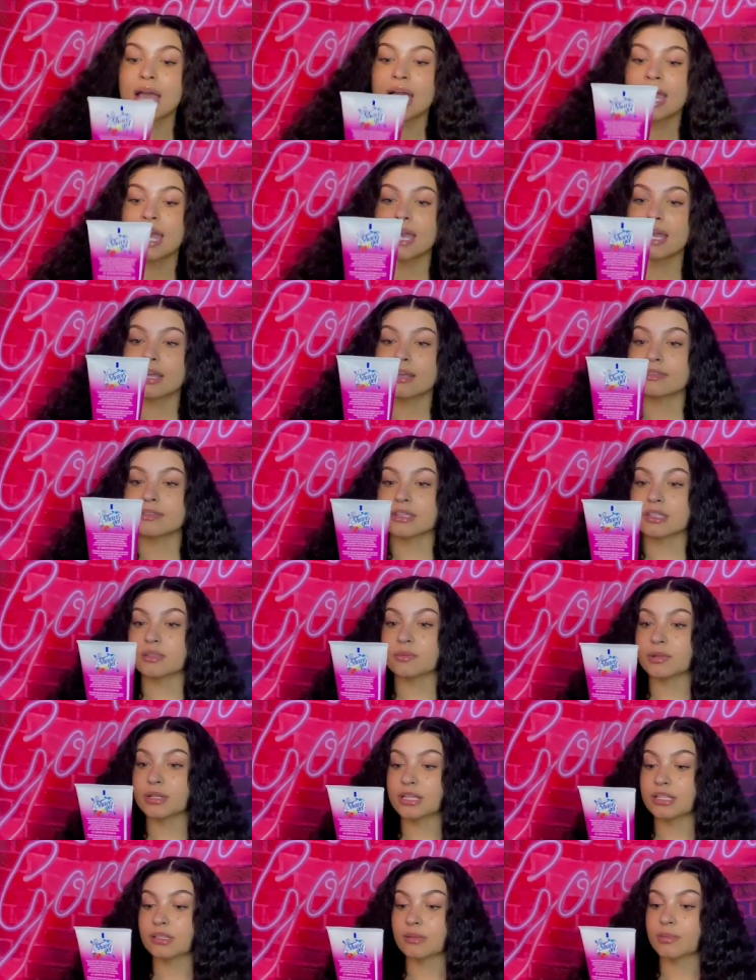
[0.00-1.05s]
And this
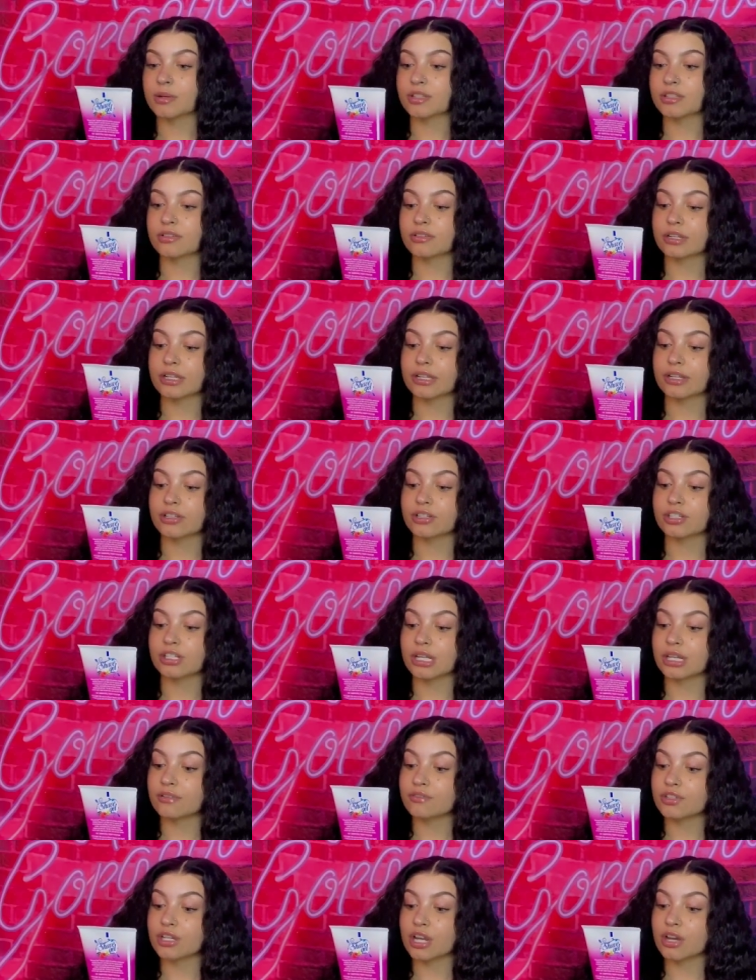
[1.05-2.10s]
one is a personal care
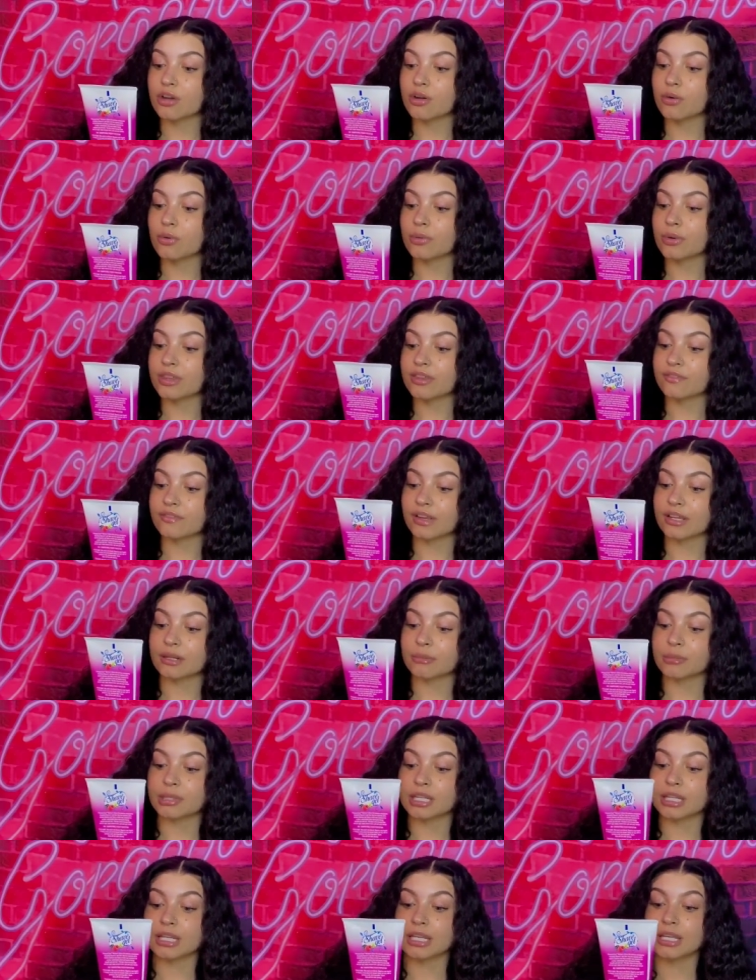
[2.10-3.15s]
shave gel with
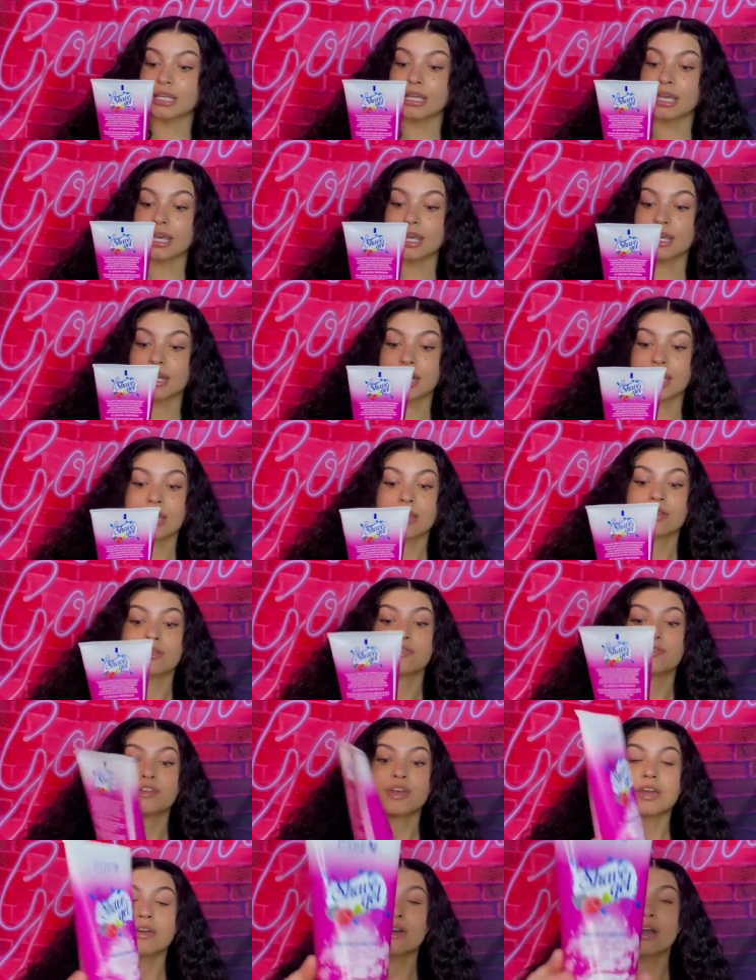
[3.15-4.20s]
vitamin E and aloe
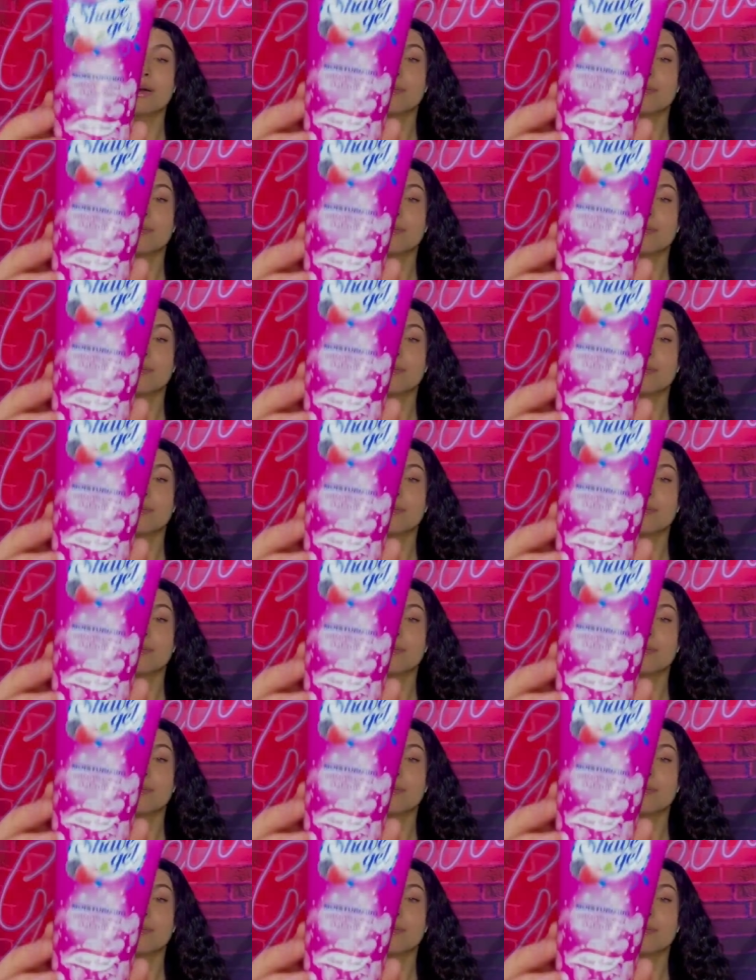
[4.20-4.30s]
vera.